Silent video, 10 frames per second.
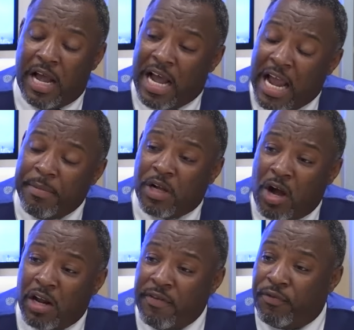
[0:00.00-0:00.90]
I'm
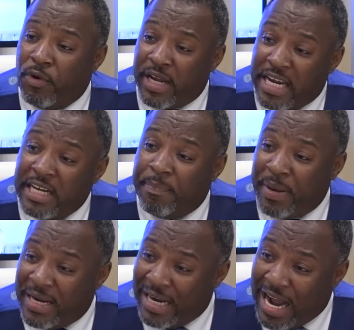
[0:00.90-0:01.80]
calling for an
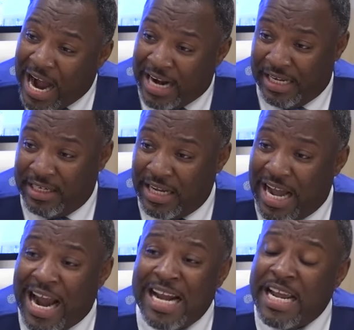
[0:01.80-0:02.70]
independent audit.
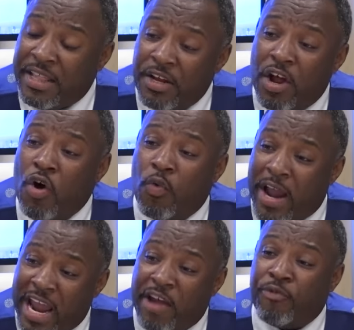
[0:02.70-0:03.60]
I need to know
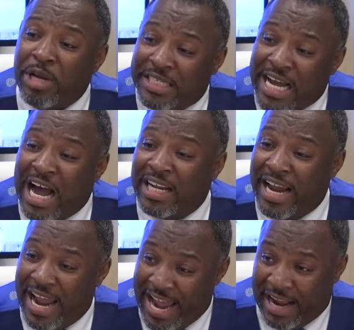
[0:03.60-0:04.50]
where every
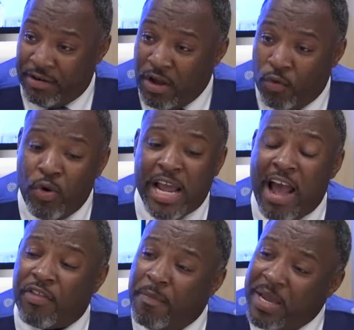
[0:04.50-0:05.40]
dollar at. We
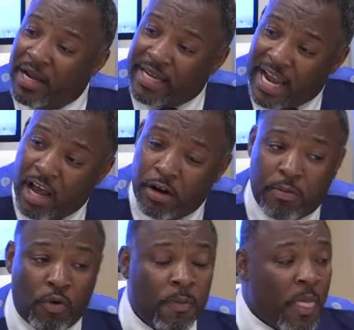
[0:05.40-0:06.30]
have to be
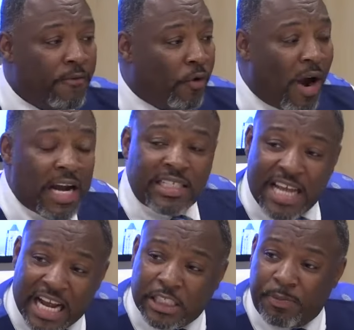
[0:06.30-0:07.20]
accountable for our
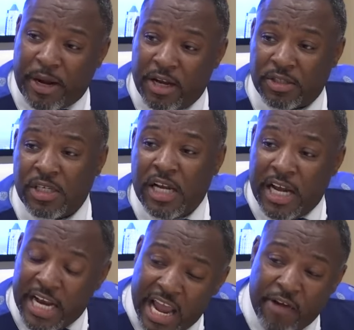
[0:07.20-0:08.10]
taxpayers
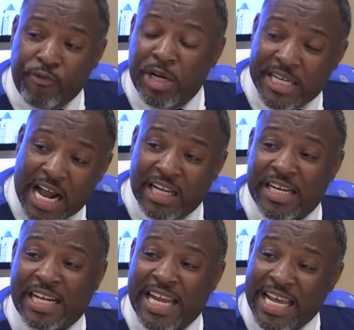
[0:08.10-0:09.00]
and every dollar
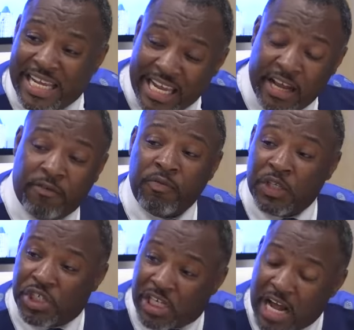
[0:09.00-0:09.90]
that they give
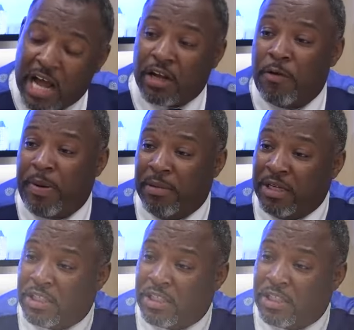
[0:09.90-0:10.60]
Chicago Public